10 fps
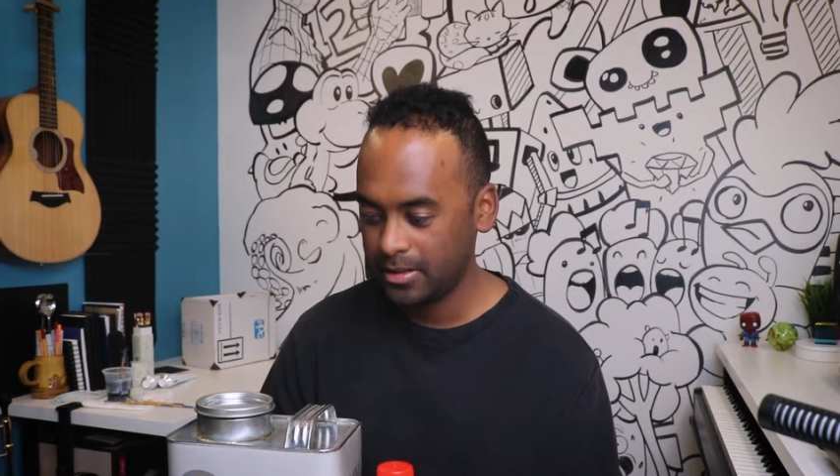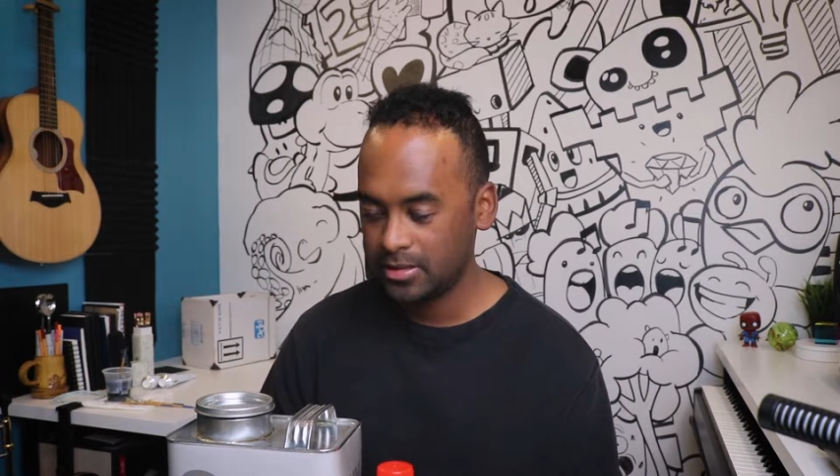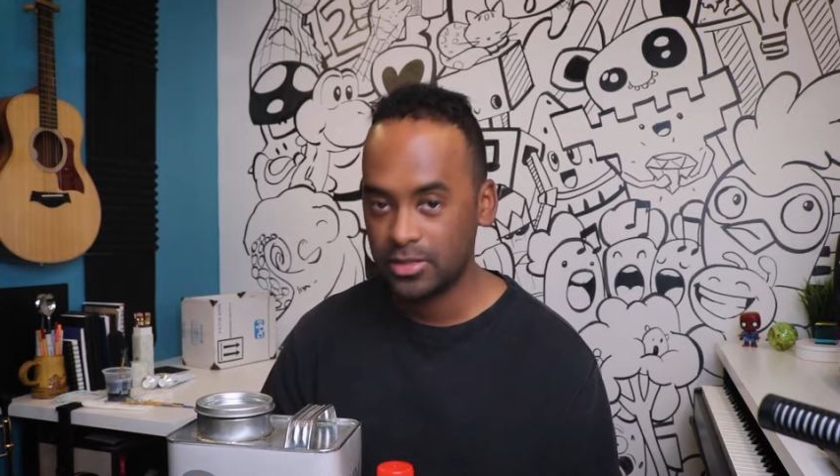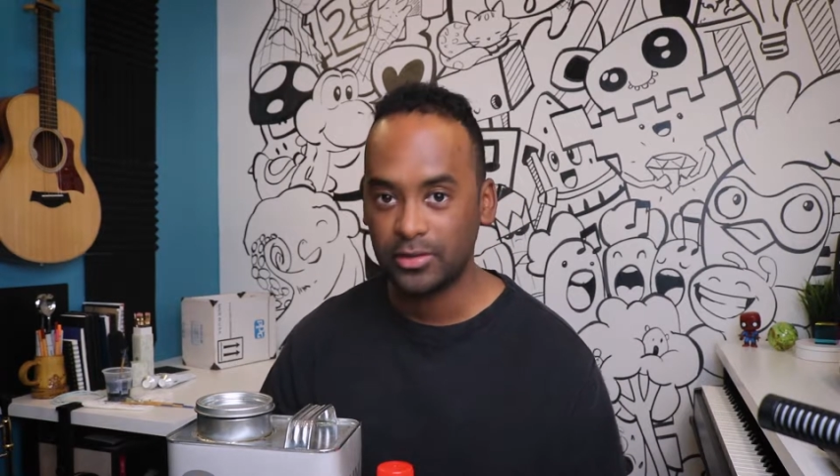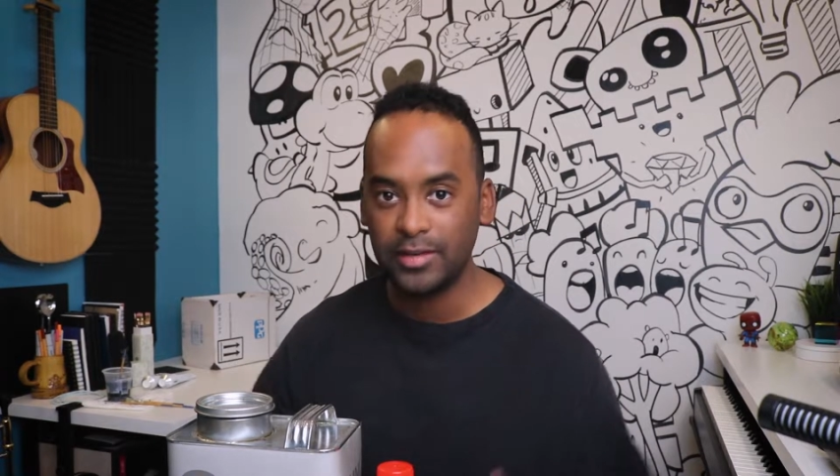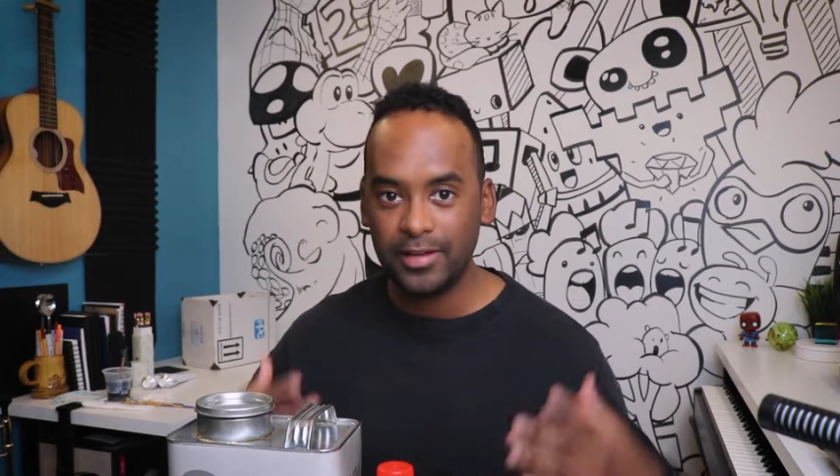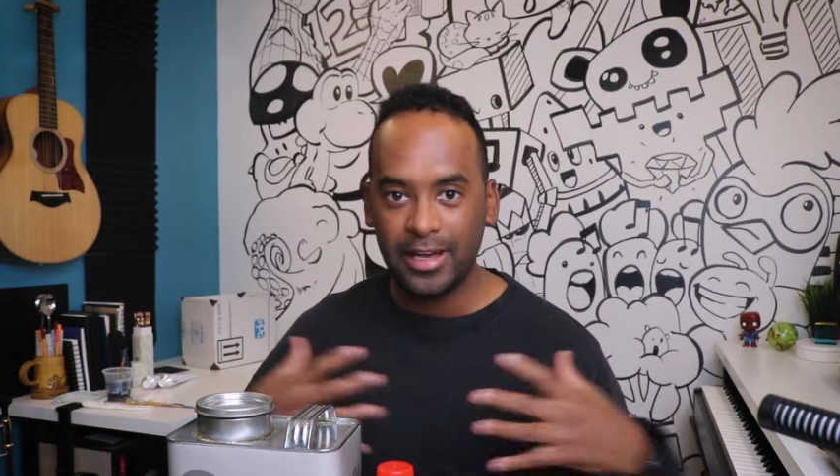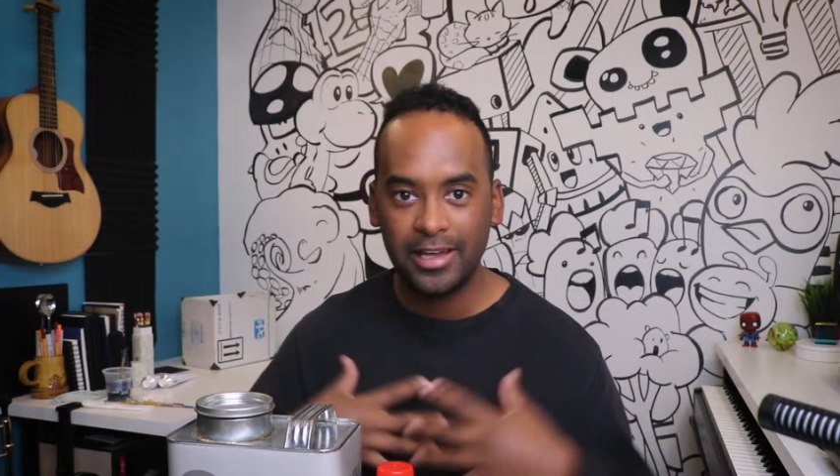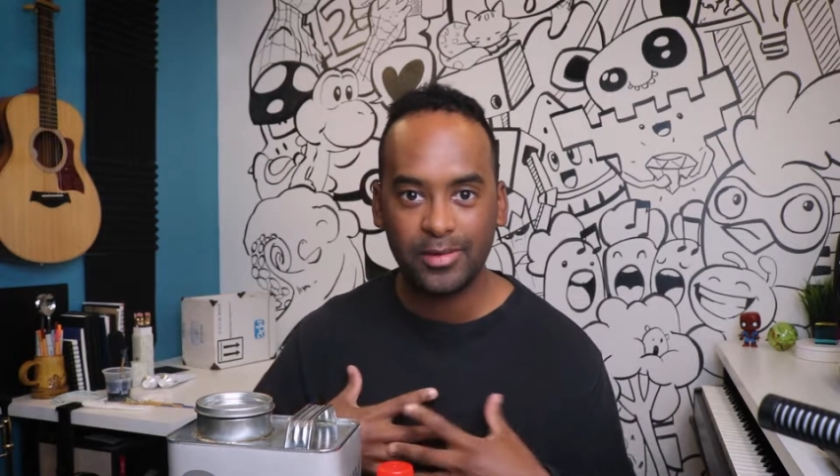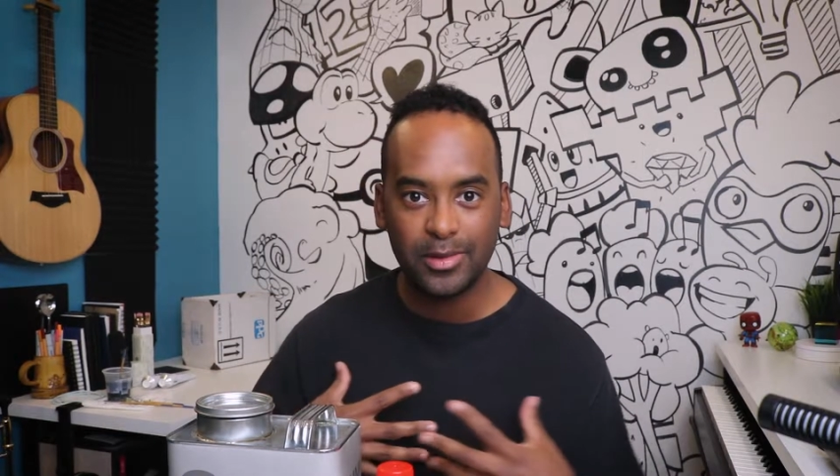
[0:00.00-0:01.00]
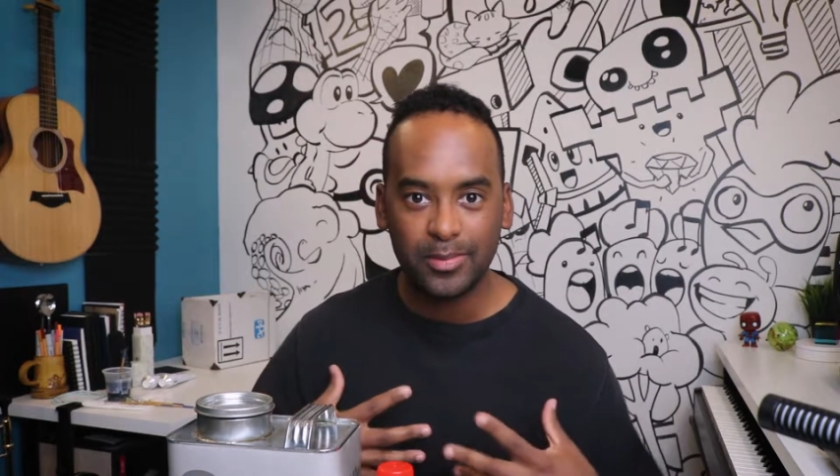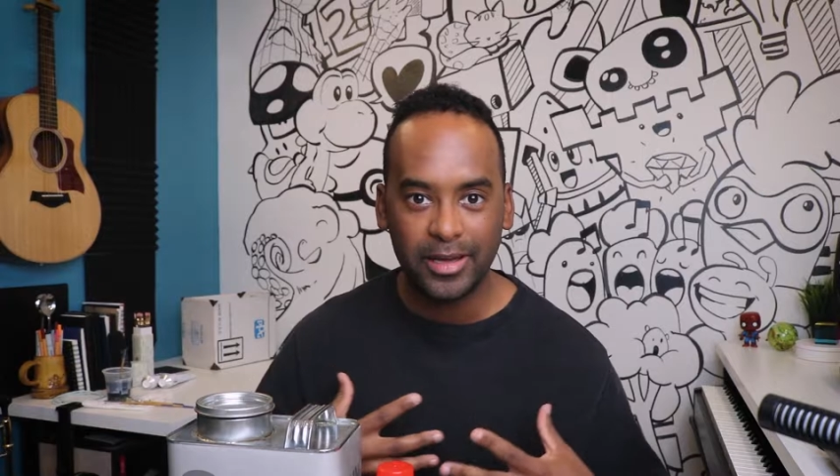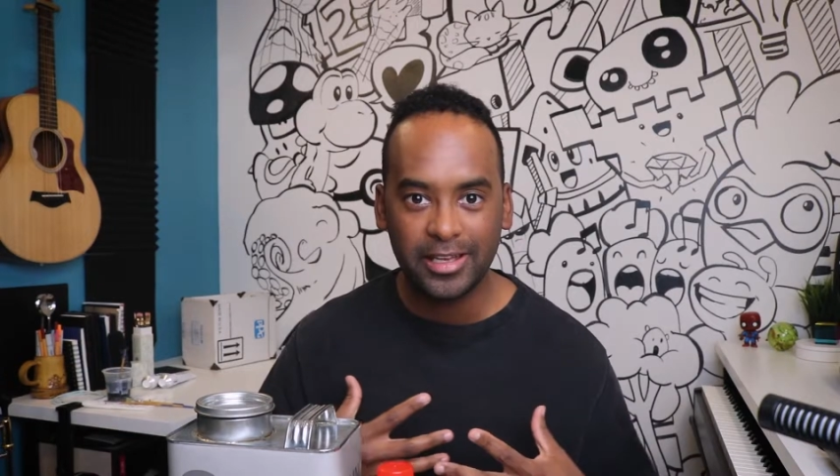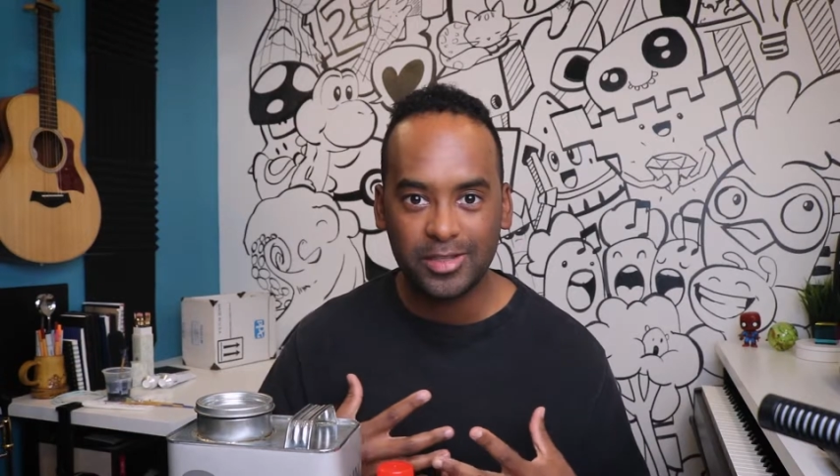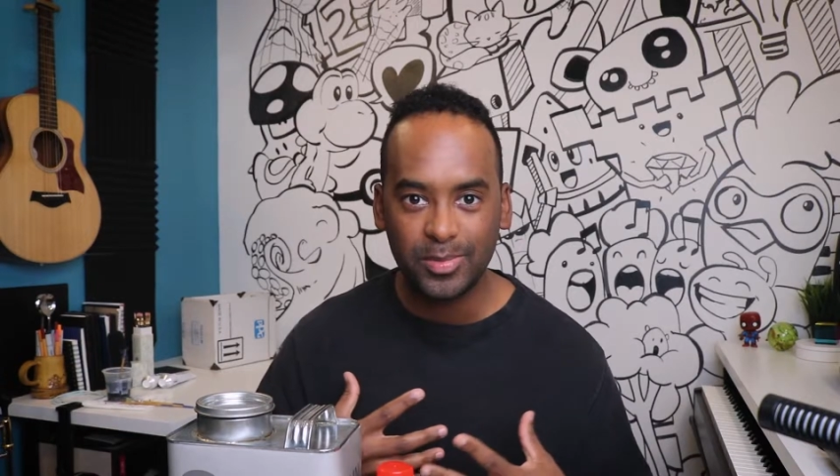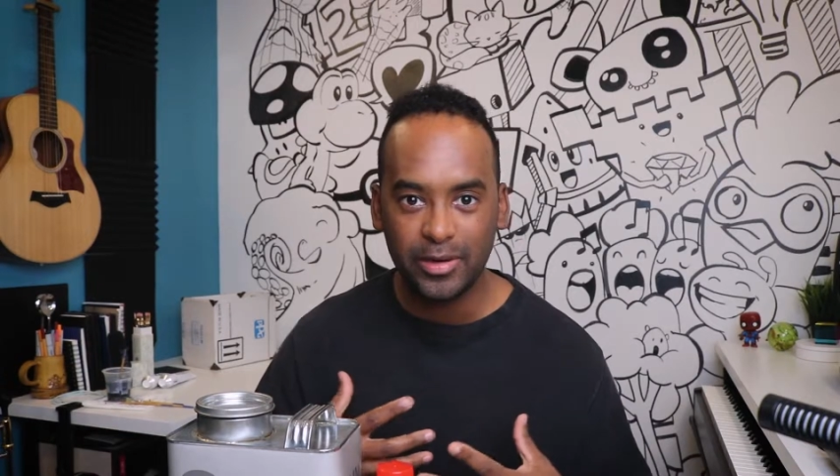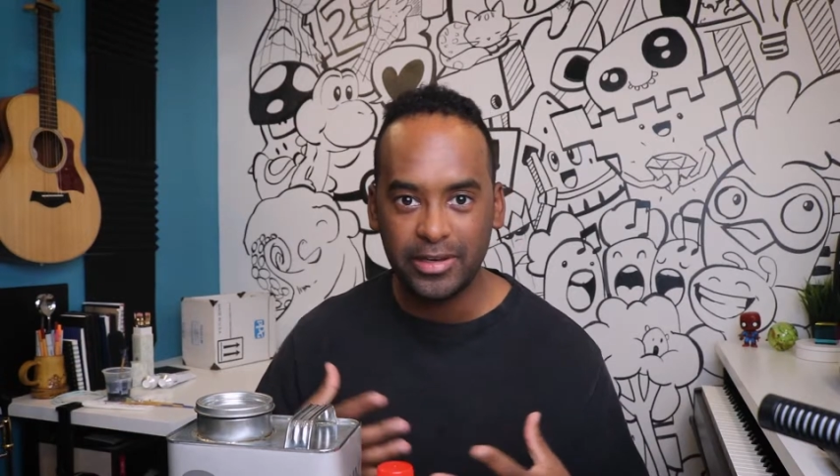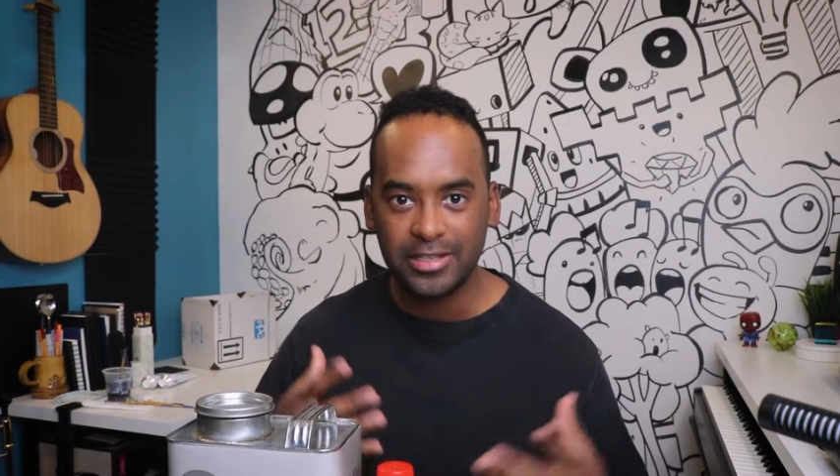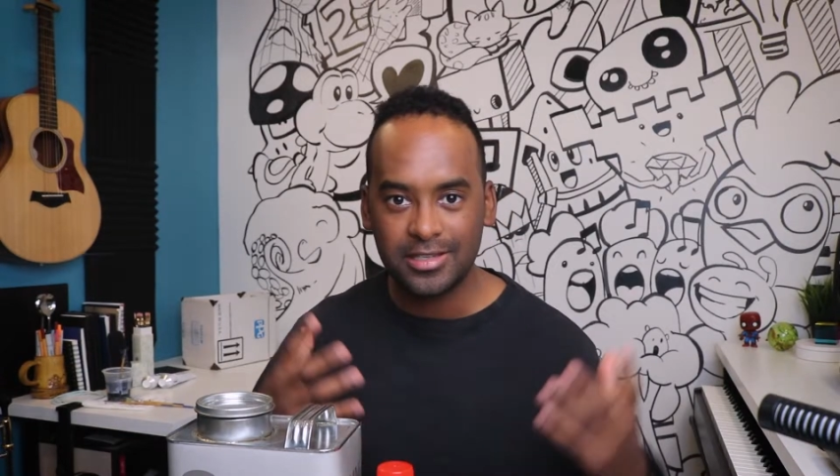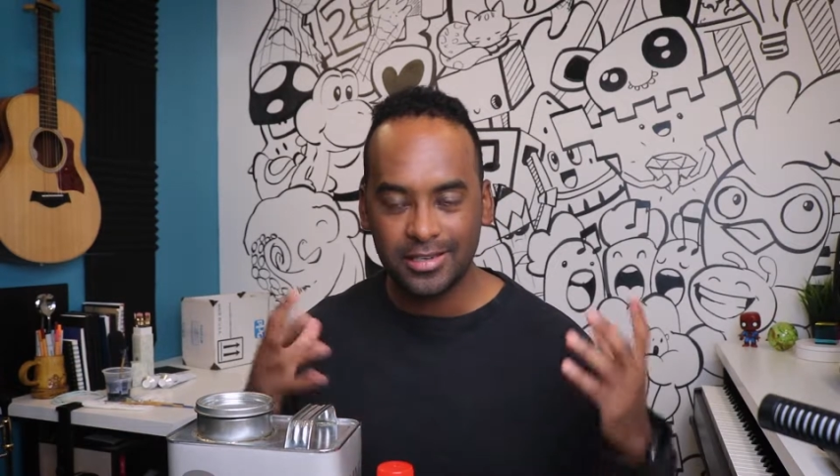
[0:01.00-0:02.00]
So even I, with my
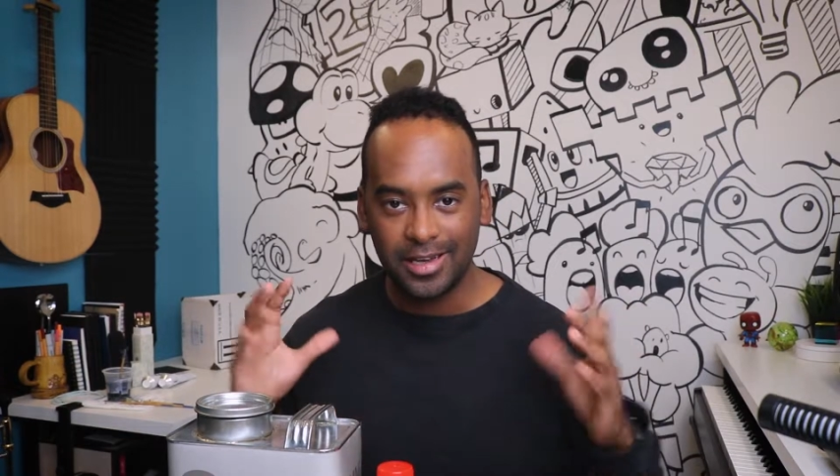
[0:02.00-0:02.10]
experience,